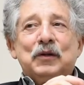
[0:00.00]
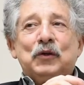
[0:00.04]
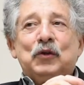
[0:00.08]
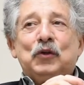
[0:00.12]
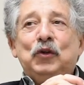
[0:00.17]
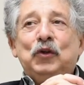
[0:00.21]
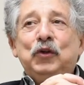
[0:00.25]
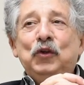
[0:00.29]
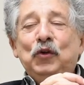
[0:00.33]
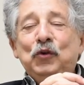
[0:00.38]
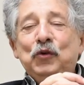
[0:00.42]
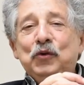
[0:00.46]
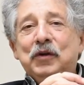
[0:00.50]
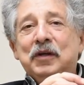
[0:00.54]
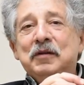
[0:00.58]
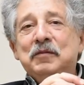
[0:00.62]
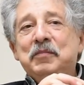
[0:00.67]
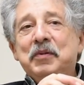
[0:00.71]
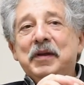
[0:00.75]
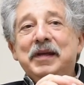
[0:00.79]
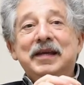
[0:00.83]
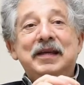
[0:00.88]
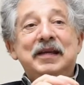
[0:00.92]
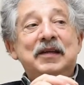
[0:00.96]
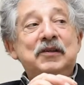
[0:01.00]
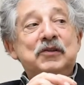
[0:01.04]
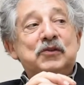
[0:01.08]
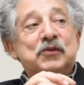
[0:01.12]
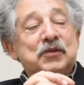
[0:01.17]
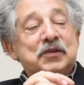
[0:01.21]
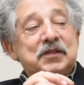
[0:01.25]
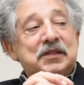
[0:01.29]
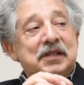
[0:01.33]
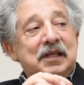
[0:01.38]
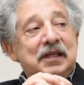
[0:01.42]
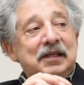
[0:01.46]
Clue can be
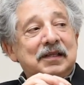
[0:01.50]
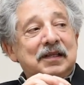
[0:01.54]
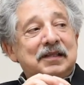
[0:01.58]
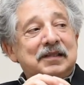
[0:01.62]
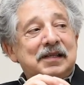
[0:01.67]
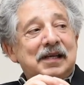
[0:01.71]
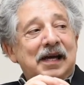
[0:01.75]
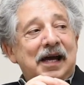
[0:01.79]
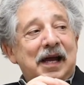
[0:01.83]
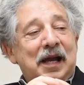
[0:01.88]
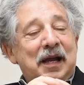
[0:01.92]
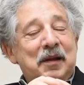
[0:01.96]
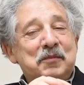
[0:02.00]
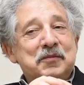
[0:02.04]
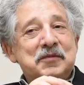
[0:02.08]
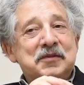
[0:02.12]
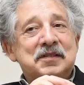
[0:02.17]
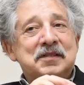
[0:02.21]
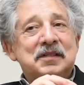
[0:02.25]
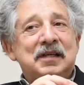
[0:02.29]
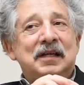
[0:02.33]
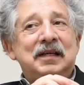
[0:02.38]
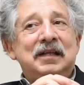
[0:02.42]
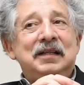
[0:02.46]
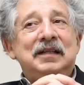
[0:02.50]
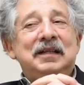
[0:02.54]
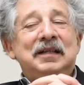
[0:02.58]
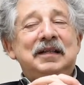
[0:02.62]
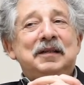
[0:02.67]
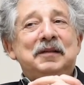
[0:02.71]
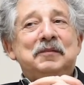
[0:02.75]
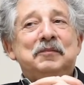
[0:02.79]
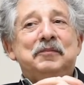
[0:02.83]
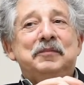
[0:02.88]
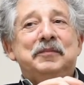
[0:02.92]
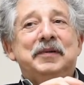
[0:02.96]
interesting at times,
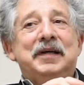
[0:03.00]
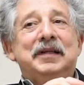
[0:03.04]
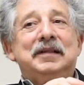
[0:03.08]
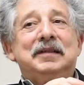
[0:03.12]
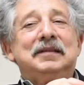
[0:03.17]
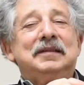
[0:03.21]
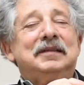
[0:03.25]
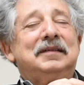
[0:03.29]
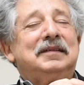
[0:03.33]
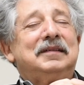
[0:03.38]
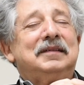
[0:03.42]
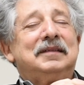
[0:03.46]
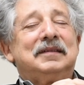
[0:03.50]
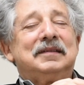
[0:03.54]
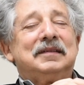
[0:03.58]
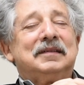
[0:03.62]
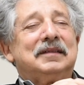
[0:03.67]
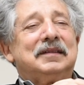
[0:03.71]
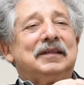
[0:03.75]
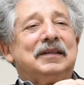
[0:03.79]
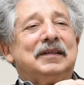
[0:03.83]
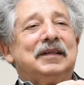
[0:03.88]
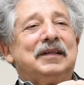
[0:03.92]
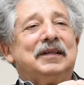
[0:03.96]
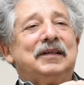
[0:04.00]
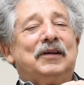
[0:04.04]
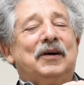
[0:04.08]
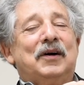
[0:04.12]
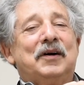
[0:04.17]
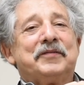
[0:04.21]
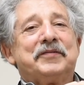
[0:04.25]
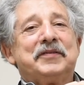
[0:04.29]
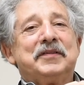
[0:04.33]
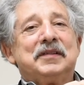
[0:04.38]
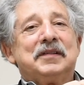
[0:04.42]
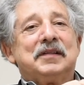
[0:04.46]
but it
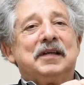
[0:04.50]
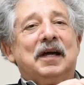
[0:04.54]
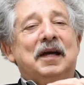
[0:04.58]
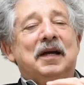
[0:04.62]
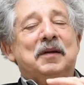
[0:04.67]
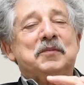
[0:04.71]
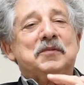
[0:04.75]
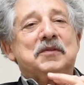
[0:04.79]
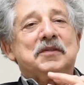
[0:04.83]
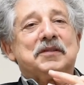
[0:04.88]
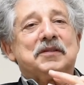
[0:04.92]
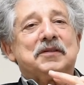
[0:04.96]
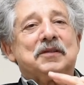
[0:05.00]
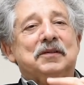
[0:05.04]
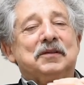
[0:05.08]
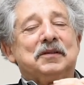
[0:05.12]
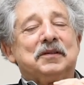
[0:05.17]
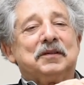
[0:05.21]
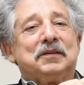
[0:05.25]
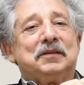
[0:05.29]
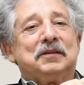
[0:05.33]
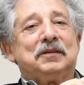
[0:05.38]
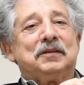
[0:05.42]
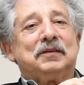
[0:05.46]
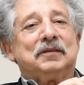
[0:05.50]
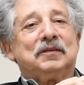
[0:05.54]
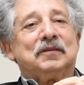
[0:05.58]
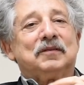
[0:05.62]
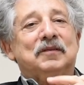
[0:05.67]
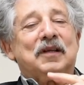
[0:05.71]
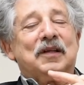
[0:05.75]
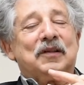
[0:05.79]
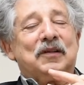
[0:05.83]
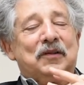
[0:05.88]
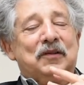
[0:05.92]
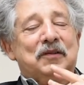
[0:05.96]
oftentimes is a little
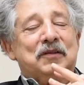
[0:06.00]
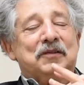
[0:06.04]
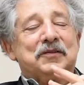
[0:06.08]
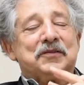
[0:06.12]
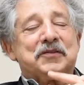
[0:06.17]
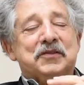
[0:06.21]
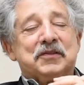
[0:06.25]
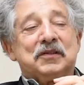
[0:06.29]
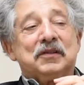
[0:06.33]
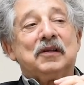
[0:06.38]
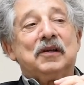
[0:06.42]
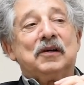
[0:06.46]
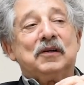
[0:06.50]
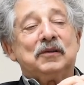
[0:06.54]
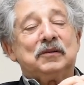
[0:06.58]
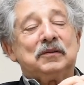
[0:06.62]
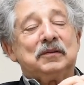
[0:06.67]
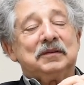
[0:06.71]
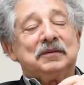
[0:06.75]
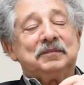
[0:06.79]
slow.